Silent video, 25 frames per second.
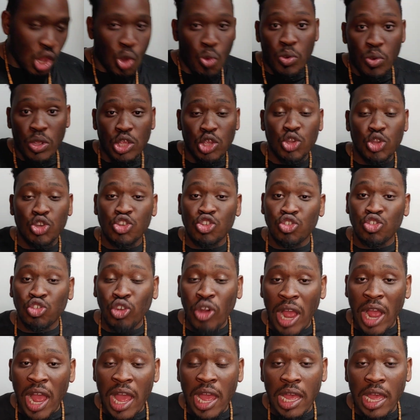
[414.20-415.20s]
When you
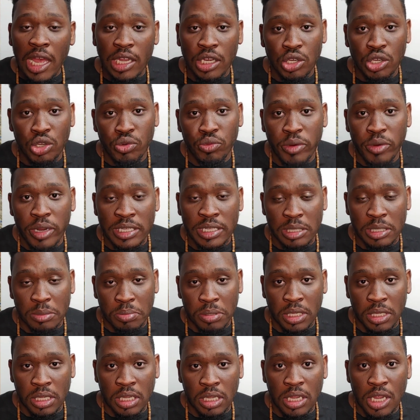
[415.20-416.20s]
try a new
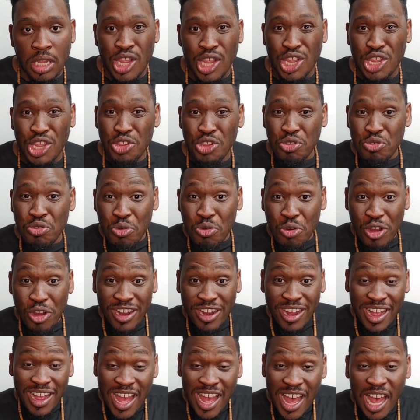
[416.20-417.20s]
recipe, you
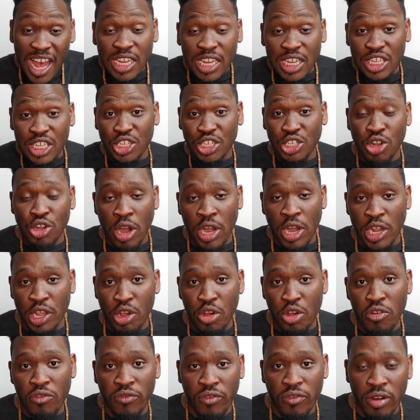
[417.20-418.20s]
are kind of starting
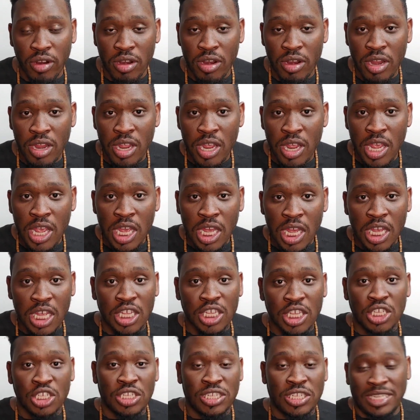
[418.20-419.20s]
over.
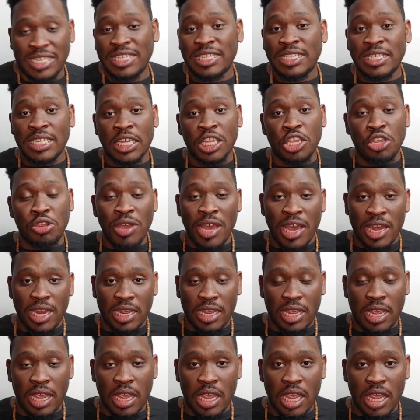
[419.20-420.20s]
Because let's say you got a
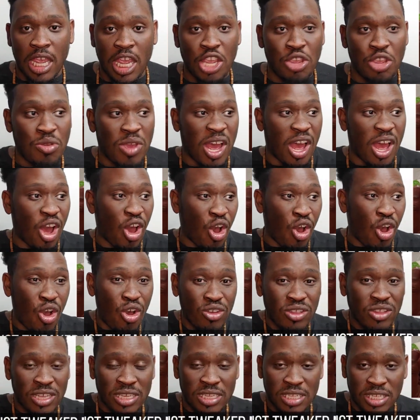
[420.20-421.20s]
cake, you got
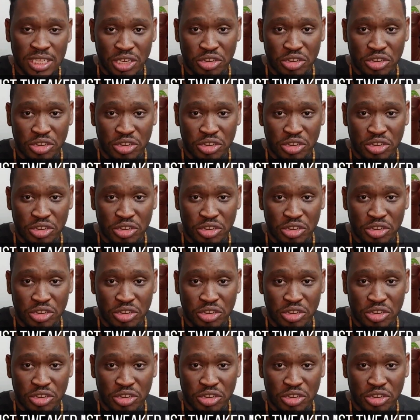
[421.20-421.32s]
all these